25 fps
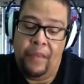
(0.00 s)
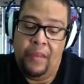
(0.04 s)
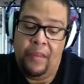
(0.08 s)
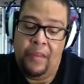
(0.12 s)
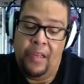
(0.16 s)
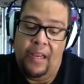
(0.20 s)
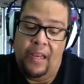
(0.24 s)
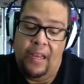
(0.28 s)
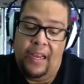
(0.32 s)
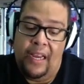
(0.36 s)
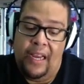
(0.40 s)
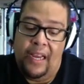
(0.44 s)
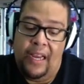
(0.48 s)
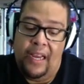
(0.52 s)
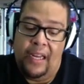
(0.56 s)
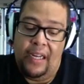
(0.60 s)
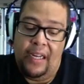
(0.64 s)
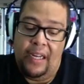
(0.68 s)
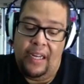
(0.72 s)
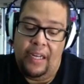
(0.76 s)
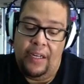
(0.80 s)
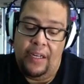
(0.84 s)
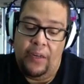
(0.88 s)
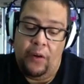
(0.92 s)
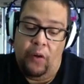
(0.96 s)
and
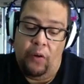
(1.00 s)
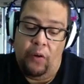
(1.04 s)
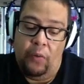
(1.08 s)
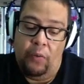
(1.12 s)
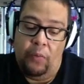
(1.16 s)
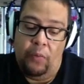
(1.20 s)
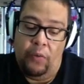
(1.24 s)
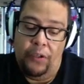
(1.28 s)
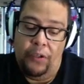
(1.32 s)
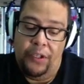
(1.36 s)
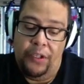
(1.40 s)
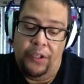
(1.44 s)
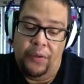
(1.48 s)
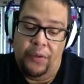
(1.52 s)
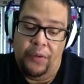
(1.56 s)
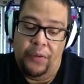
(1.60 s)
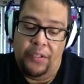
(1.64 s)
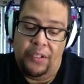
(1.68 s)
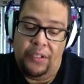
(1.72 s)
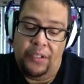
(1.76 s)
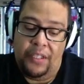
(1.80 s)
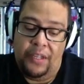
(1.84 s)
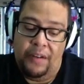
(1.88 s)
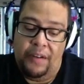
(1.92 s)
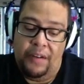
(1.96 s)
notable
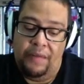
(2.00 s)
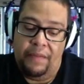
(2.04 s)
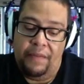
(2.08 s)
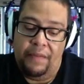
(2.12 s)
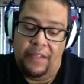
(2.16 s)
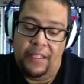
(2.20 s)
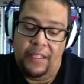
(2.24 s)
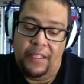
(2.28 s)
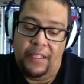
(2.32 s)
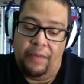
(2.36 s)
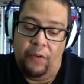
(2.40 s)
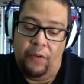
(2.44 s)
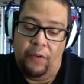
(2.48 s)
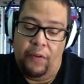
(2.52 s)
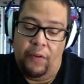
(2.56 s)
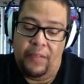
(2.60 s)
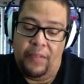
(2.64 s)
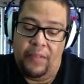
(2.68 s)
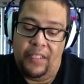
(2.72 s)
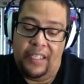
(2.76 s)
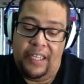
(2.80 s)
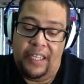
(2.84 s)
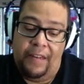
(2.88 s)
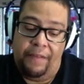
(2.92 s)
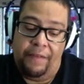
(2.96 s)
users of this form is
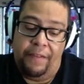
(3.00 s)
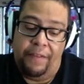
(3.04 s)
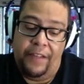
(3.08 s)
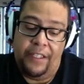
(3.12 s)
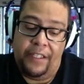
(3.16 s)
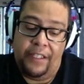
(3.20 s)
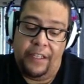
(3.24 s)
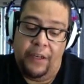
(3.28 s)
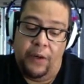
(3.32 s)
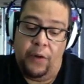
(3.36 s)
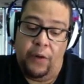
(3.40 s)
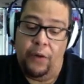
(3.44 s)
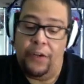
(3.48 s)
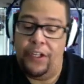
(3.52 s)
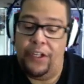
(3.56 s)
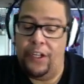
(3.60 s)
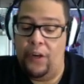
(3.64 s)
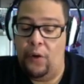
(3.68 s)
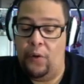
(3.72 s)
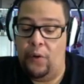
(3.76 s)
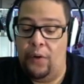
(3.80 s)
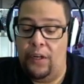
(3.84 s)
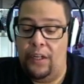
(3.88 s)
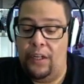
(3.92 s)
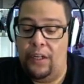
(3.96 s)
Kit Fisto,
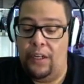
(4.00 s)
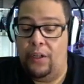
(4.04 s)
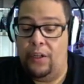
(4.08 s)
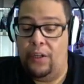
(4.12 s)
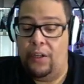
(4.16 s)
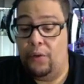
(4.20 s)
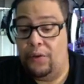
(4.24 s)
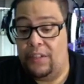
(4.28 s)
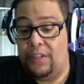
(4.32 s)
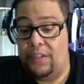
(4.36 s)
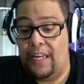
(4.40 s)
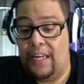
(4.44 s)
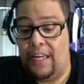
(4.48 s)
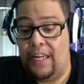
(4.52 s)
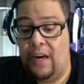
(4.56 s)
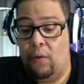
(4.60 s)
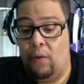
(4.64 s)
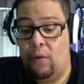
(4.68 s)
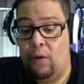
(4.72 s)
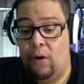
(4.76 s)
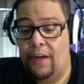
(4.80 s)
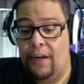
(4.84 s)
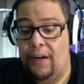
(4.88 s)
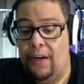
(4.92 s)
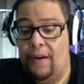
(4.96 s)
Yoda, Luke
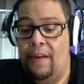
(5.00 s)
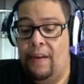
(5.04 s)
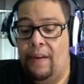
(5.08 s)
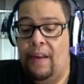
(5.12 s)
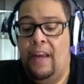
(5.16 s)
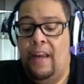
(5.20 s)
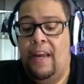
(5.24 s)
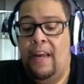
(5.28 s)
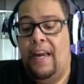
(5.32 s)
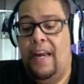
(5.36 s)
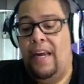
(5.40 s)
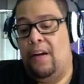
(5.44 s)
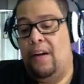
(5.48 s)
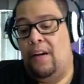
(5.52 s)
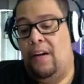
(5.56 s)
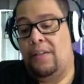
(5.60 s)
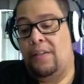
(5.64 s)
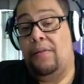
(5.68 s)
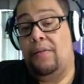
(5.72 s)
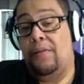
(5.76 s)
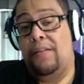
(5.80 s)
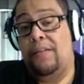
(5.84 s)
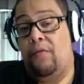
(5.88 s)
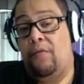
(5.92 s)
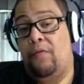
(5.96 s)
Skywalker. And
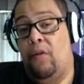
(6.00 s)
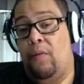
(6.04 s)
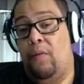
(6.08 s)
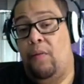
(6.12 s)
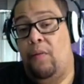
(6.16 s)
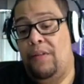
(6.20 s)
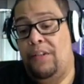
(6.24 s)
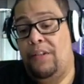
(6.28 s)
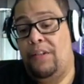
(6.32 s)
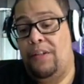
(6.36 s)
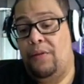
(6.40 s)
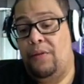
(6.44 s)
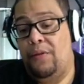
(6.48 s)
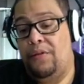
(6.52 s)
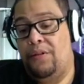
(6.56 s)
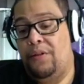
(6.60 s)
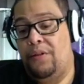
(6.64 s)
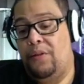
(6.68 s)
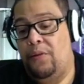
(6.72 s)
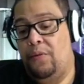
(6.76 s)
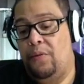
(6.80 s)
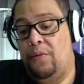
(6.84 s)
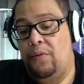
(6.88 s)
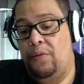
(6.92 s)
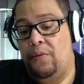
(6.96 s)
also this form is used
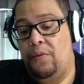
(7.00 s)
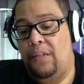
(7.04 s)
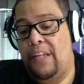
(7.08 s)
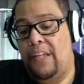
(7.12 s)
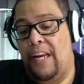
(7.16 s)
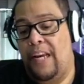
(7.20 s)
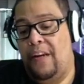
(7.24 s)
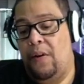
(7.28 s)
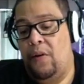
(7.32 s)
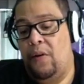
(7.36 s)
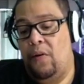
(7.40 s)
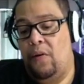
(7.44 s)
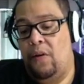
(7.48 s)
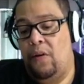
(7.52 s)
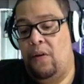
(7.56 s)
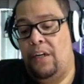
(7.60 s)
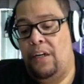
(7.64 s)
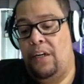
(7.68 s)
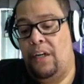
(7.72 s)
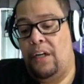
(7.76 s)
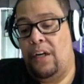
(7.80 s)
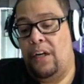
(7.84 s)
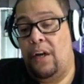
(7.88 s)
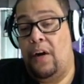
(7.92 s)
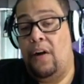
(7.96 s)
to take on
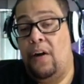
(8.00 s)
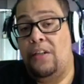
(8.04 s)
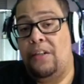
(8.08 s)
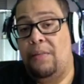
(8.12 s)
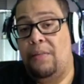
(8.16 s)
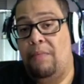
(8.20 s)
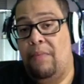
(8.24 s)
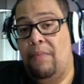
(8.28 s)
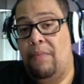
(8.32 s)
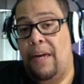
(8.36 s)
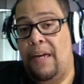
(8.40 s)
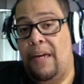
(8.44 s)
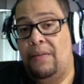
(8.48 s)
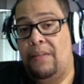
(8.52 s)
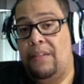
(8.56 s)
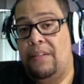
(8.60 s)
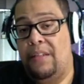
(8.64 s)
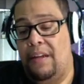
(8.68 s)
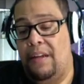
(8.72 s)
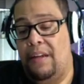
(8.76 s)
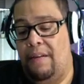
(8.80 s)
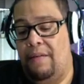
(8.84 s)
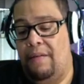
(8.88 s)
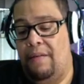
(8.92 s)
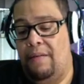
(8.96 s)
large amounts
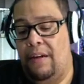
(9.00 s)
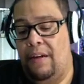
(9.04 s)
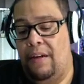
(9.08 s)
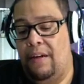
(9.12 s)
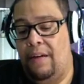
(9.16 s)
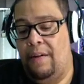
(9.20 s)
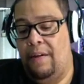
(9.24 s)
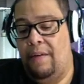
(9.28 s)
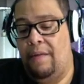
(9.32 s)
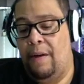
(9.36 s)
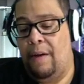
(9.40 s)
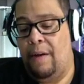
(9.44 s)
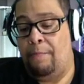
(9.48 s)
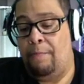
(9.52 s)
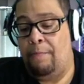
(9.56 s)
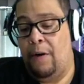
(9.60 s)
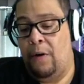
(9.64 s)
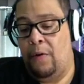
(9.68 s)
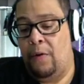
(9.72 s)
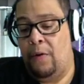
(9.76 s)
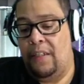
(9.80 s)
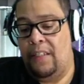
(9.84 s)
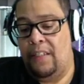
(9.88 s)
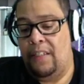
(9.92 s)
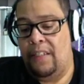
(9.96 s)
of
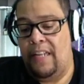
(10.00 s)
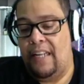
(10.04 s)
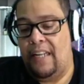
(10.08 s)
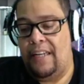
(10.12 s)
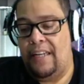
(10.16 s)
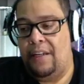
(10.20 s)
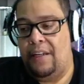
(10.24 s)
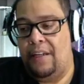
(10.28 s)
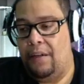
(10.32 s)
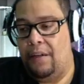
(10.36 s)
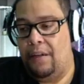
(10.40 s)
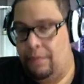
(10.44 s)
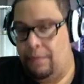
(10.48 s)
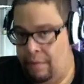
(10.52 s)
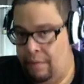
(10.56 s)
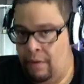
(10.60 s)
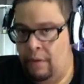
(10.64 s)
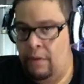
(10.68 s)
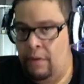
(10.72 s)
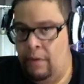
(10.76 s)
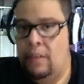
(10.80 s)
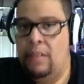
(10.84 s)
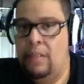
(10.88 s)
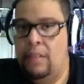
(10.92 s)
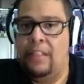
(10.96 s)
opponents,
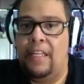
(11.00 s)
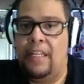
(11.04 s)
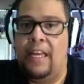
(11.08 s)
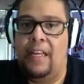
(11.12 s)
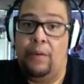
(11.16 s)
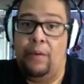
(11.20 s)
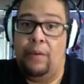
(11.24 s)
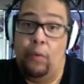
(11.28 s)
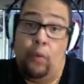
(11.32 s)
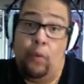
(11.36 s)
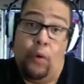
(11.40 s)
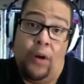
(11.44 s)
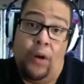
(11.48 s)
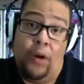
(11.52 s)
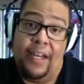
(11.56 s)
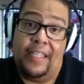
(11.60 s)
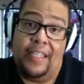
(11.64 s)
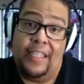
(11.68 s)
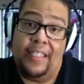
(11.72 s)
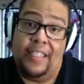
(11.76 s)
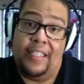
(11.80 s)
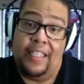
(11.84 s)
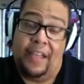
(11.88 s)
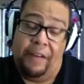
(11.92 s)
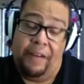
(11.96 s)
say 1
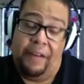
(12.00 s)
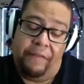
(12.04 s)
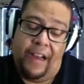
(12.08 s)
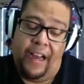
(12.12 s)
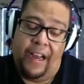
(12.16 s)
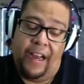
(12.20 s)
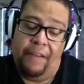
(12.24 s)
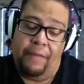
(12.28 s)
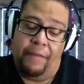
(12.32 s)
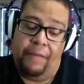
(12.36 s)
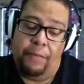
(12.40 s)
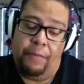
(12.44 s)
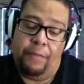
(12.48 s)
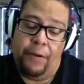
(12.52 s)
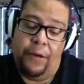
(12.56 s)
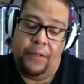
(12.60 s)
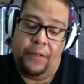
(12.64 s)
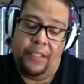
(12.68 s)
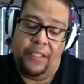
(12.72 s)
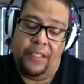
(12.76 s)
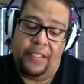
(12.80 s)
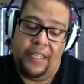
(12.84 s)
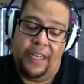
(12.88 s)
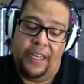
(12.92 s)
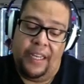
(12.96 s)
against, say, 5
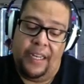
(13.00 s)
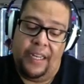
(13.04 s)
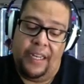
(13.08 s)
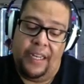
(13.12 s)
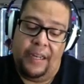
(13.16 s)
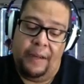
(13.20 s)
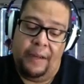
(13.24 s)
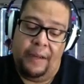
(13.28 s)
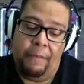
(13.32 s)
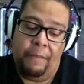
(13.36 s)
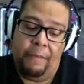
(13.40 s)
opponents. And